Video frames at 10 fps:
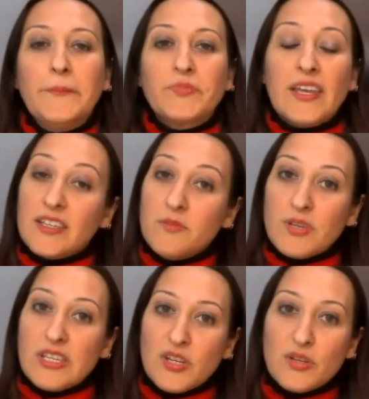It can be
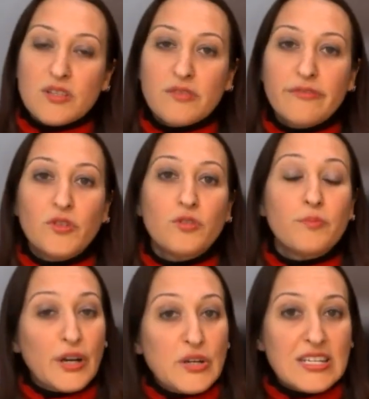used for
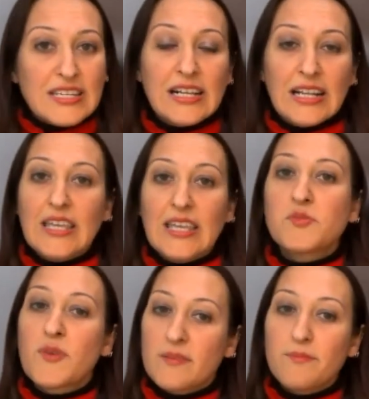protein claims
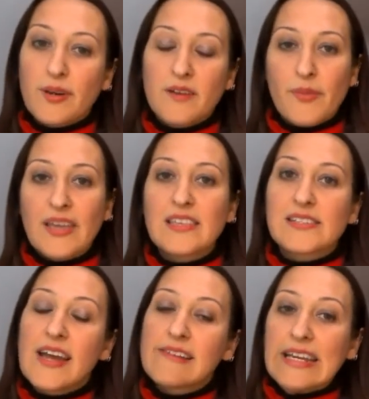within plant-based
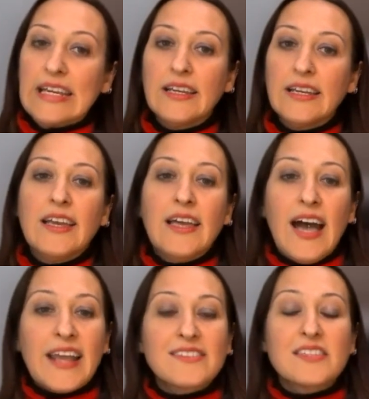dairy
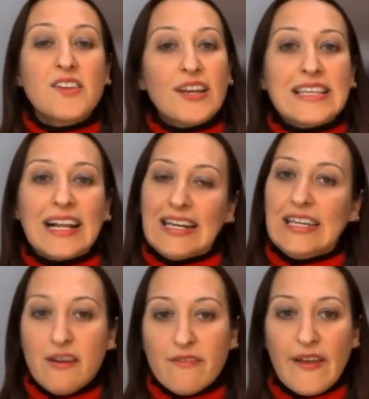and has a nice
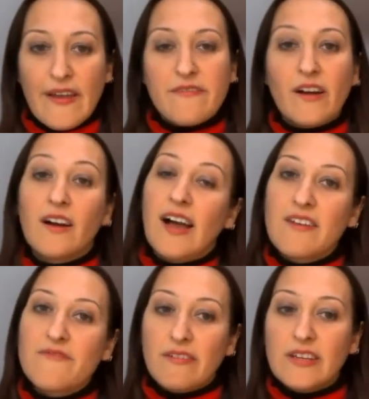clean flavour and
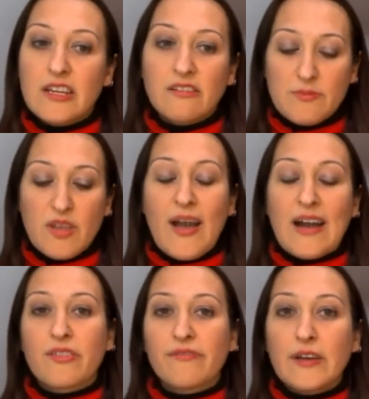very creamy
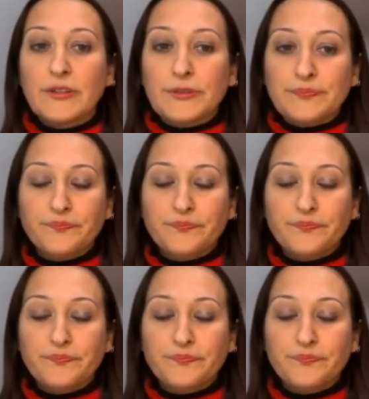mouthfeel.